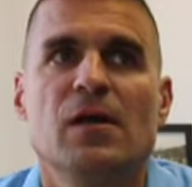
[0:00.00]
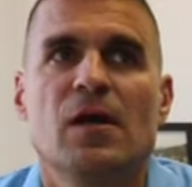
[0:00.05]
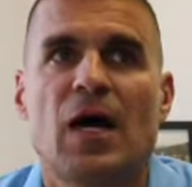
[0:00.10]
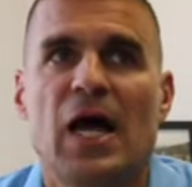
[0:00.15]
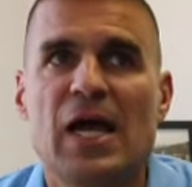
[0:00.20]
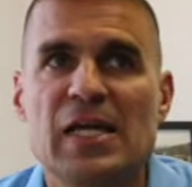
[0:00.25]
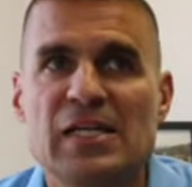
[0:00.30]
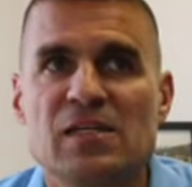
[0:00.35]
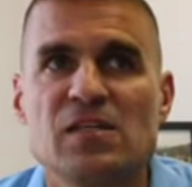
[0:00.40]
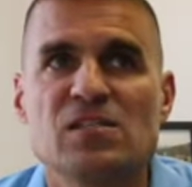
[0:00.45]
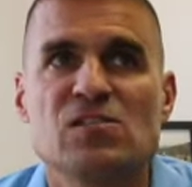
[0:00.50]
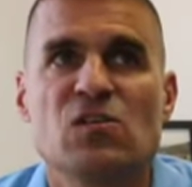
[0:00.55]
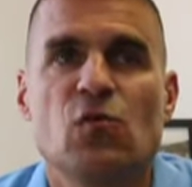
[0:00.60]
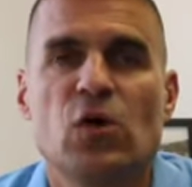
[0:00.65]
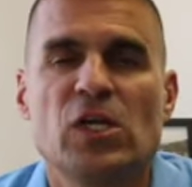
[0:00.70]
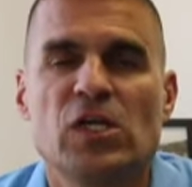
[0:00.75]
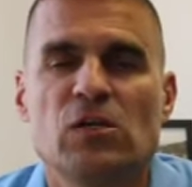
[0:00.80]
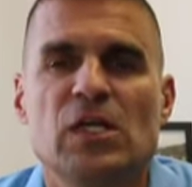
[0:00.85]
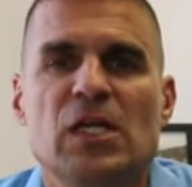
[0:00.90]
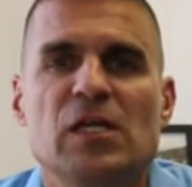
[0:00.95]
ideas of
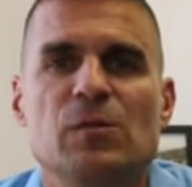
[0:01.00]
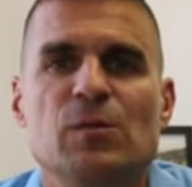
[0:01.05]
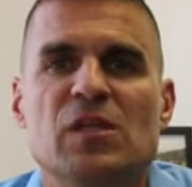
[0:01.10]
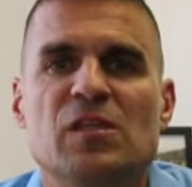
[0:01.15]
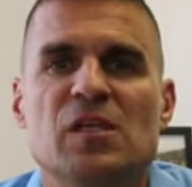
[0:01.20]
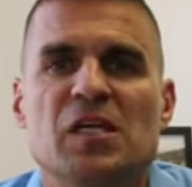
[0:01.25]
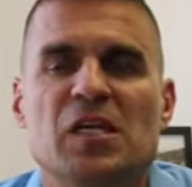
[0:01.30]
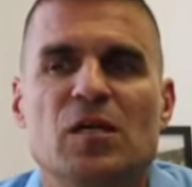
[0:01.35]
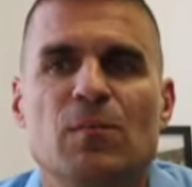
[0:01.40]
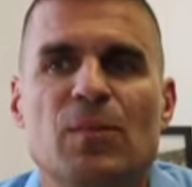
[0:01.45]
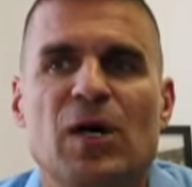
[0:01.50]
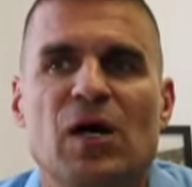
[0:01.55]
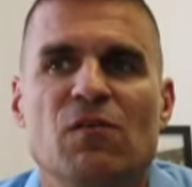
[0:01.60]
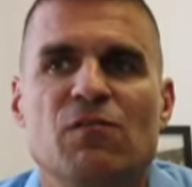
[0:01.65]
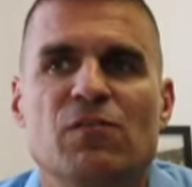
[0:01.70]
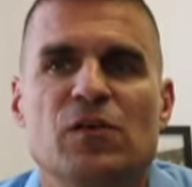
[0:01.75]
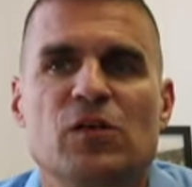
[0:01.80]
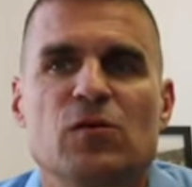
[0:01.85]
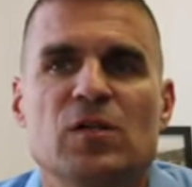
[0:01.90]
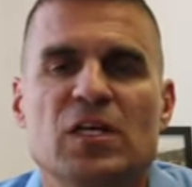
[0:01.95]
what you need to be thinking
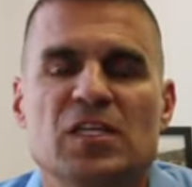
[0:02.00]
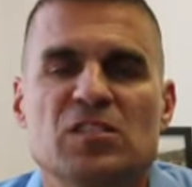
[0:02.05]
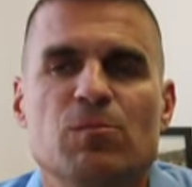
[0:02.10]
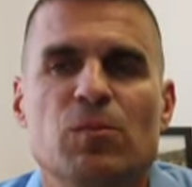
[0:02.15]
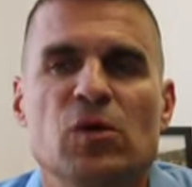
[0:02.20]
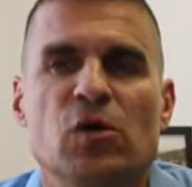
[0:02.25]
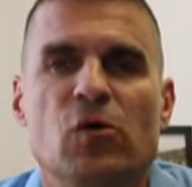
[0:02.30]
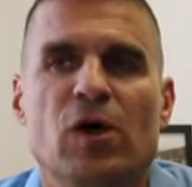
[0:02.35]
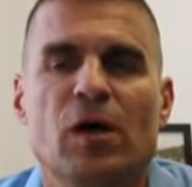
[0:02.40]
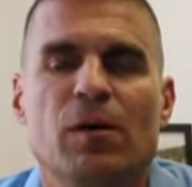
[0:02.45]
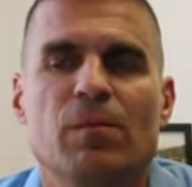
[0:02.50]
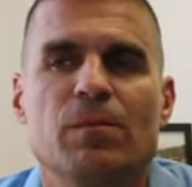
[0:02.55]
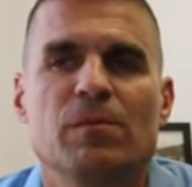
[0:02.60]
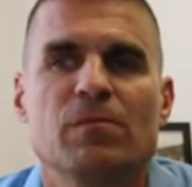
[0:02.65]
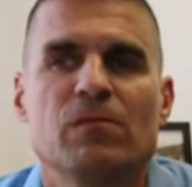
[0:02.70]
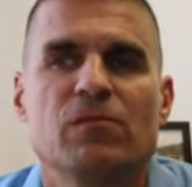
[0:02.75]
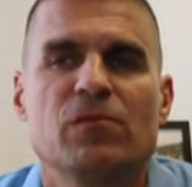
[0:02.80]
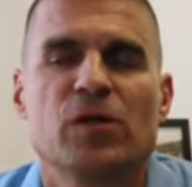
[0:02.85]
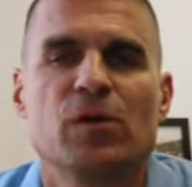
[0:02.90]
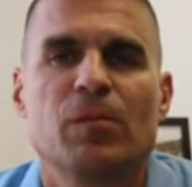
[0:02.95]
about for your next build up
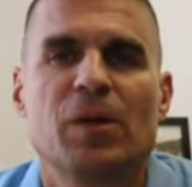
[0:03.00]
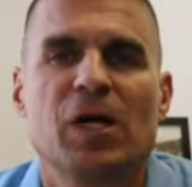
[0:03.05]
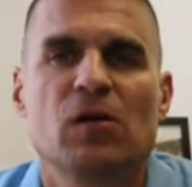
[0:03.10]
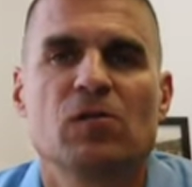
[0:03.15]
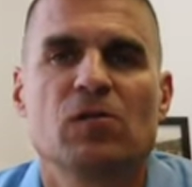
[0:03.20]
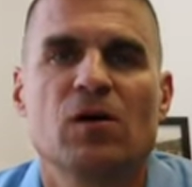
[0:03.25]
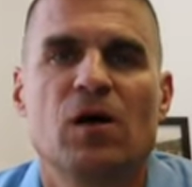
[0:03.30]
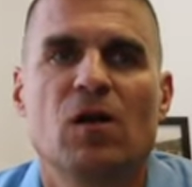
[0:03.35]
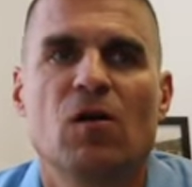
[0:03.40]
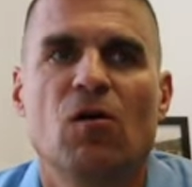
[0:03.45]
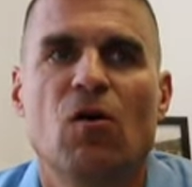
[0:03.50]
for your marathon.